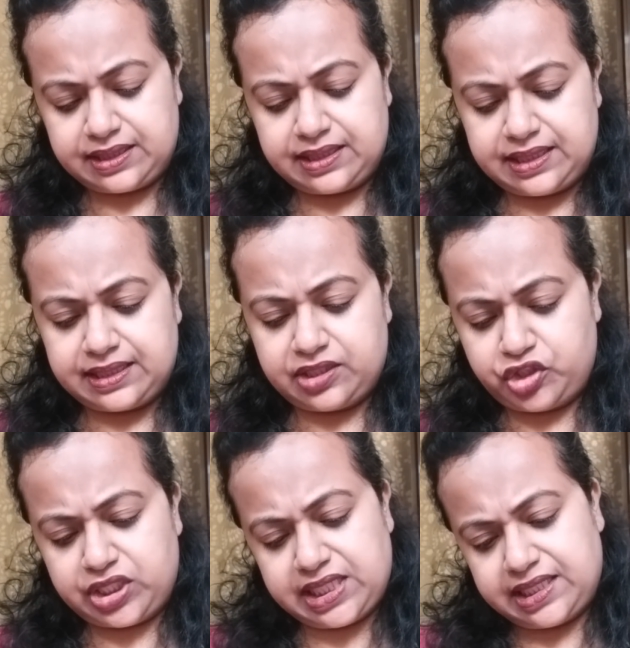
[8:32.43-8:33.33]
This
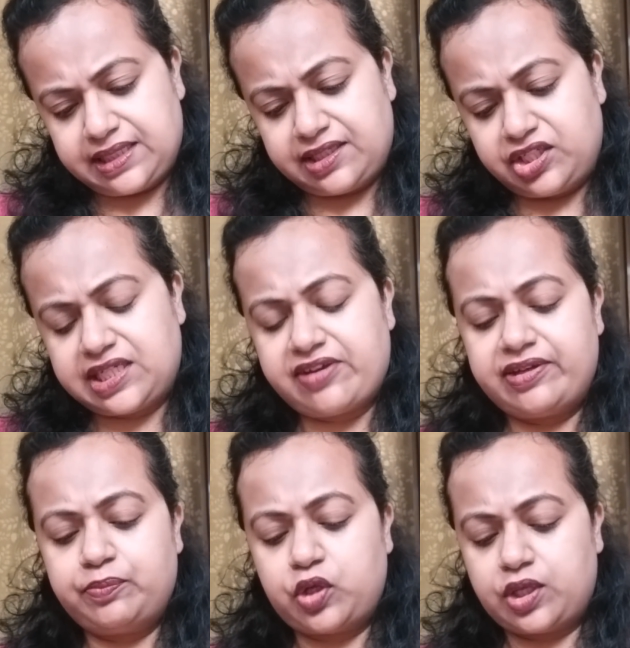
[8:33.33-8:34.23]
shade is
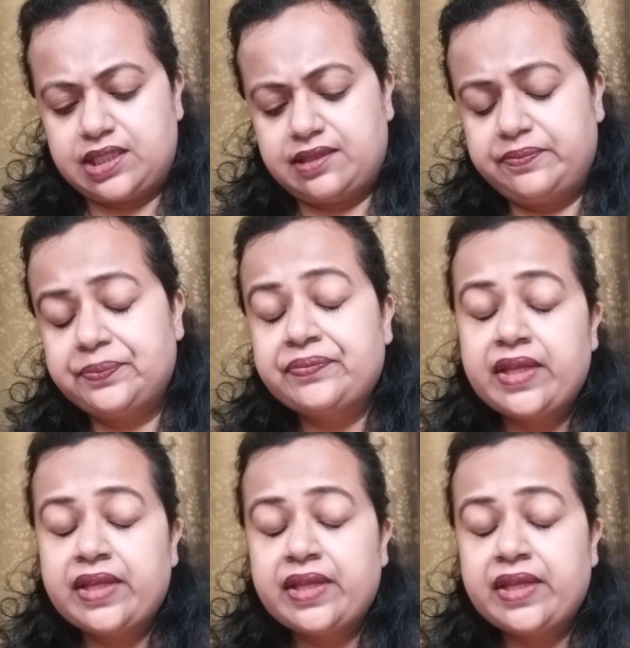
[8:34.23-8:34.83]
Cherry Blossom.